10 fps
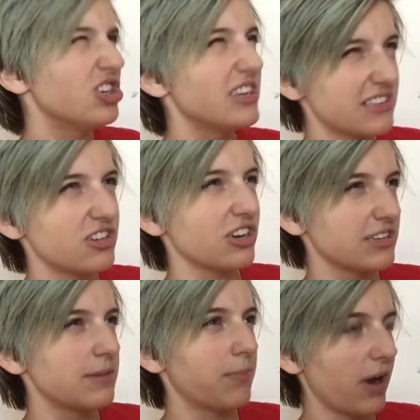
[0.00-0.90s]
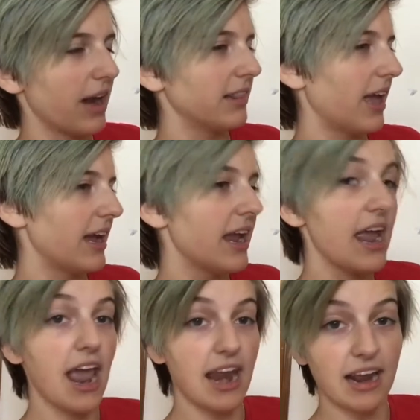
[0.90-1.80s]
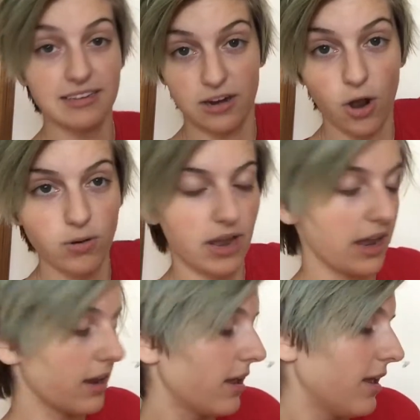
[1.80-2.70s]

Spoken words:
suggested Pride Light, and I said, okay.